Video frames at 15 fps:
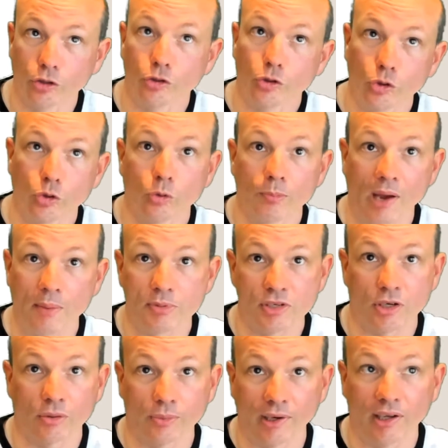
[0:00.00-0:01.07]
Google Maps
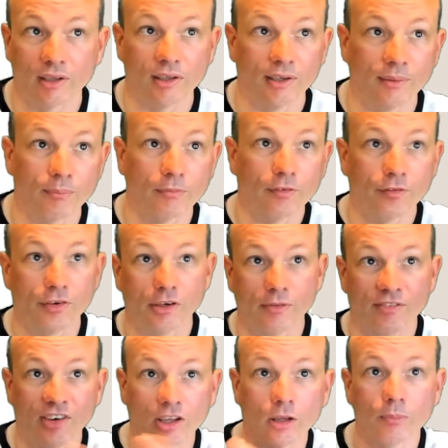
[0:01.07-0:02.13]
correctly for
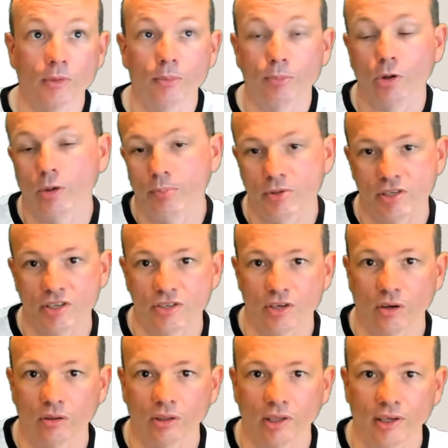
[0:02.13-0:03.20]
development purposes
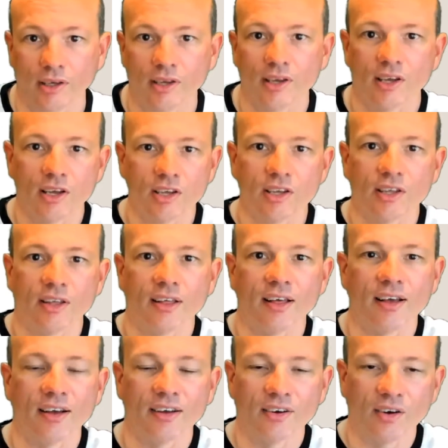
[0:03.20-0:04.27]
only.
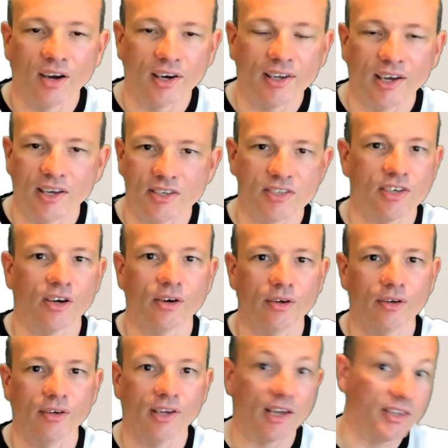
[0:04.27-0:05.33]
Okay,
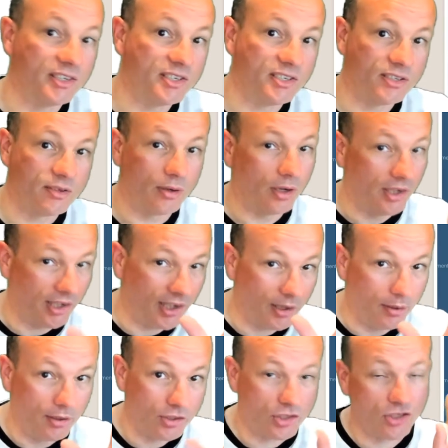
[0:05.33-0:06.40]
so now I'm going to
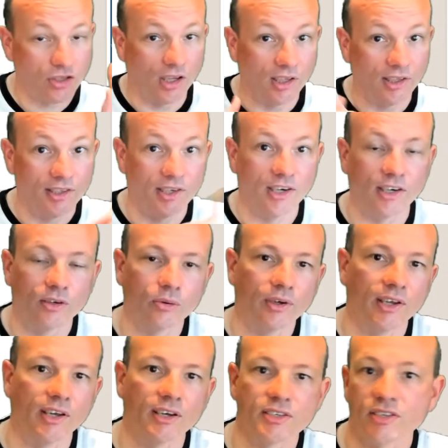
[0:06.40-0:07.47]
get slightly technical
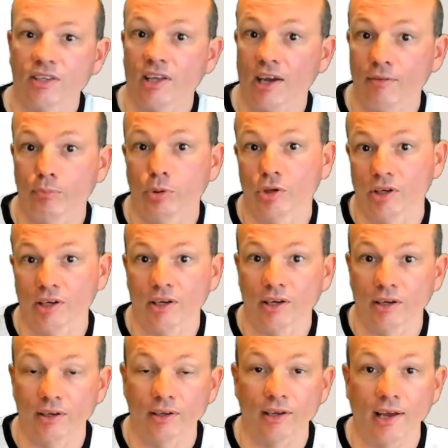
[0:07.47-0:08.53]
here. So they haven't put
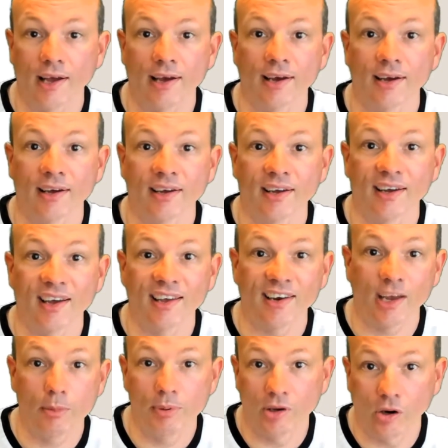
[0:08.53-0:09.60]
an
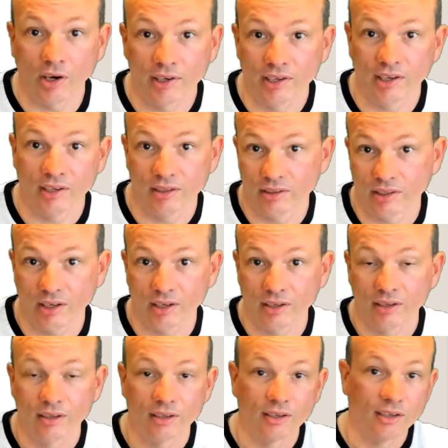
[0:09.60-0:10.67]
API key in there
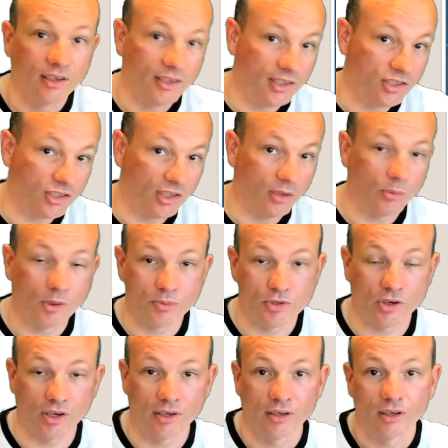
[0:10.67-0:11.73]
into their
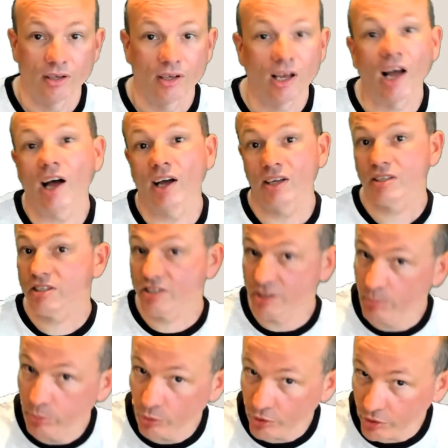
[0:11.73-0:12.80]
website. It's
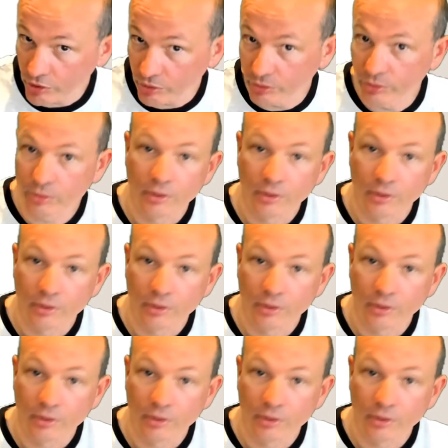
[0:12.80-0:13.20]
simple to do.